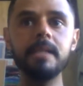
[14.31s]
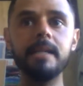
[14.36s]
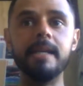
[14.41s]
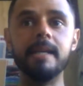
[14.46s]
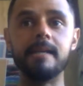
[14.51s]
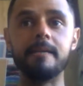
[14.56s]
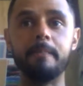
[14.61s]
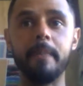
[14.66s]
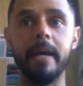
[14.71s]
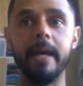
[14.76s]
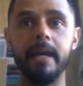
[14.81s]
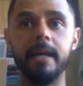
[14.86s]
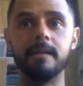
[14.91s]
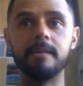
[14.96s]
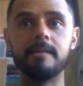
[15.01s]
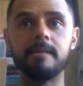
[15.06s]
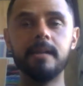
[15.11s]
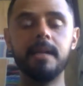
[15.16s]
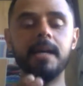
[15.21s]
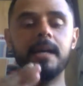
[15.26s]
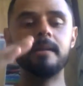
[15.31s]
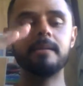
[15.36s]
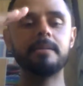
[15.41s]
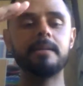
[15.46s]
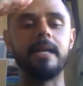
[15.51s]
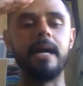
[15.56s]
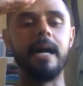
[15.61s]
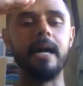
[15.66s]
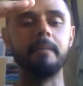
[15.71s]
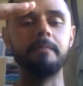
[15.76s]
space,
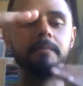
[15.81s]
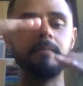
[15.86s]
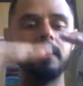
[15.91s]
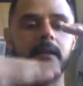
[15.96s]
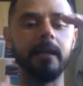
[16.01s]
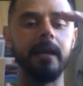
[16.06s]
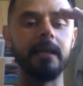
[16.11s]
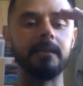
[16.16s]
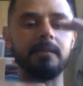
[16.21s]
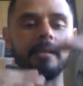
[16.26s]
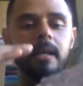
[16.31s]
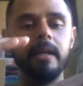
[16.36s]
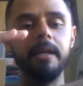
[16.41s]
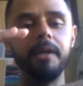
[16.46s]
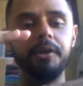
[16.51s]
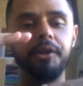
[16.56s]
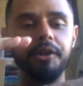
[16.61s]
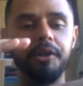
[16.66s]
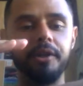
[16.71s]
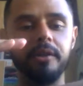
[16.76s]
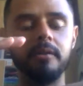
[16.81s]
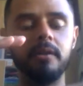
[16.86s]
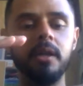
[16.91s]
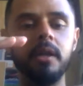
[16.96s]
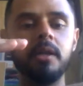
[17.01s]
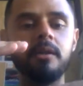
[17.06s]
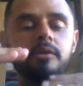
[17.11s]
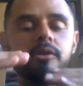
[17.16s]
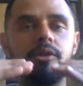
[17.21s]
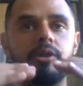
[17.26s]
time gets linear.
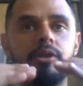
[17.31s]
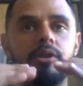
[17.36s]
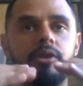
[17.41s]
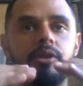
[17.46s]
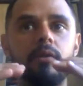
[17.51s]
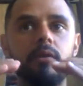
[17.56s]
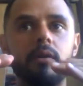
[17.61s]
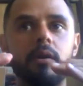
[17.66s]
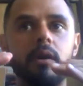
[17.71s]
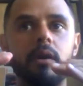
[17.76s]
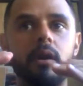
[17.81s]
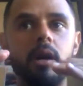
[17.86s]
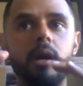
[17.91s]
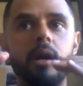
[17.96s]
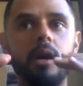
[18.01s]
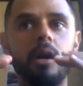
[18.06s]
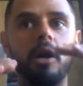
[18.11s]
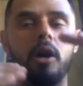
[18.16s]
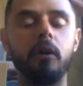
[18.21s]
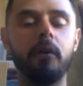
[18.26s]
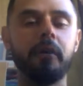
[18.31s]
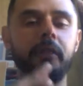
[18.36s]
So all